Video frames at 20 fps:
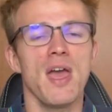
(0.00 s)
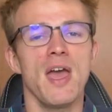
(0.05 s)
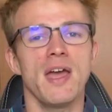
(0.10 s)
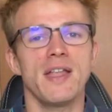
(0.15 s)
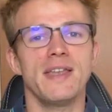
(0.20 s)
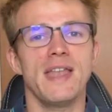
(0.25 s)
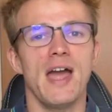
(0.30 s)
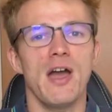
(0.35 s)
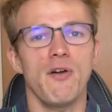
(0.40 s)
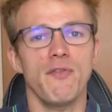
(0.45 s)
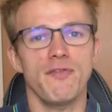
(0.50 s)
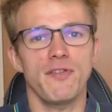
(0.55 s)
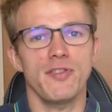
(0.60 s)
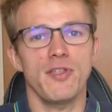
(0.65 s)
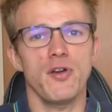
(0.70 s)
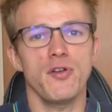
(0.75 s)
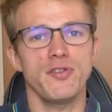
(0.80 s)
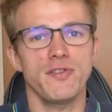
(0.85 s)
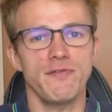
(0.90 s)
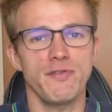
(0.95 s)
Now, for
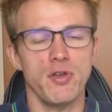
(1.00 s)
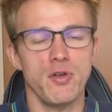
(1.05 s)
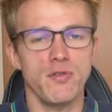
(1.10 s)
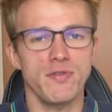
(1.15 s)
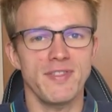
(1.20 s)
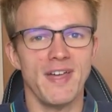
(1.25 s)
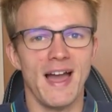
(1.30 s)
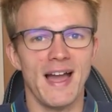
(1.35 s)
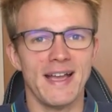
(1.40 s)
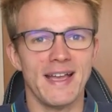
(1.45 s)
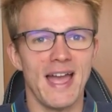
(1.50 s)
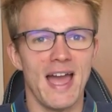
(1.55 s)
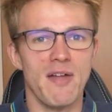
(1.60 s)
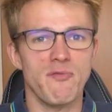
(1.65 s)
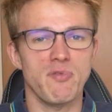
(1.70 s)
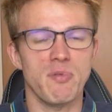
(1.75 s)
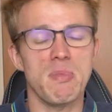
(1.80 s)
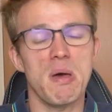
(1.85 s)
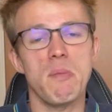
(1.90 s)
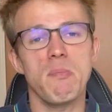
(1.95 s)
those of you that
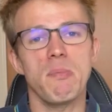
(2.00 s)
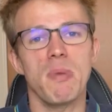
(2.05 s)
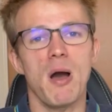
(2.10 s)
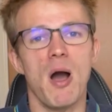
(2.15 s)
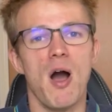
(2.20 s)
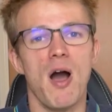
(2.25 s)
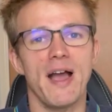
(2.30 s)
can remember,